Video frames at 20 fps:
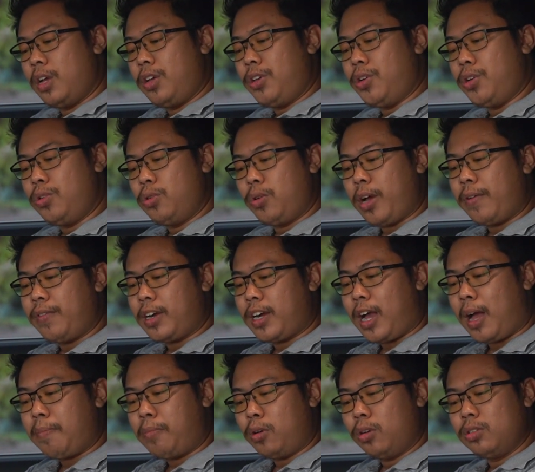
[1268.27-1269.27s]
You do have a
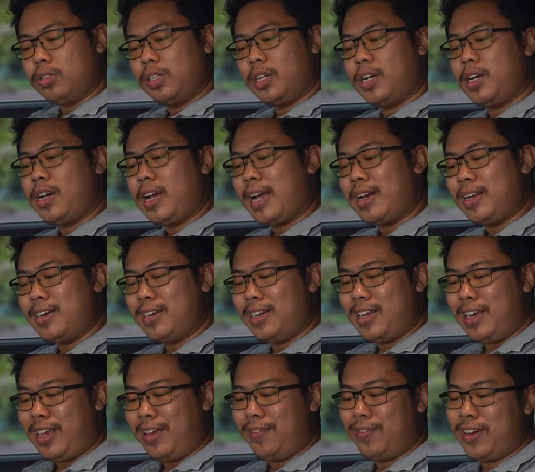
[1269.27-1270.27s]
cup holder, and then
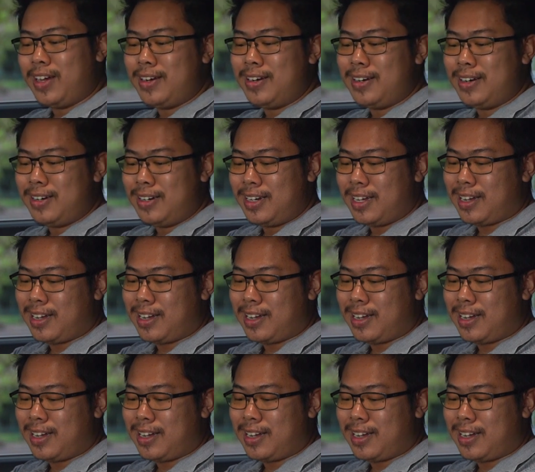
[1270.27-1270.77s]
even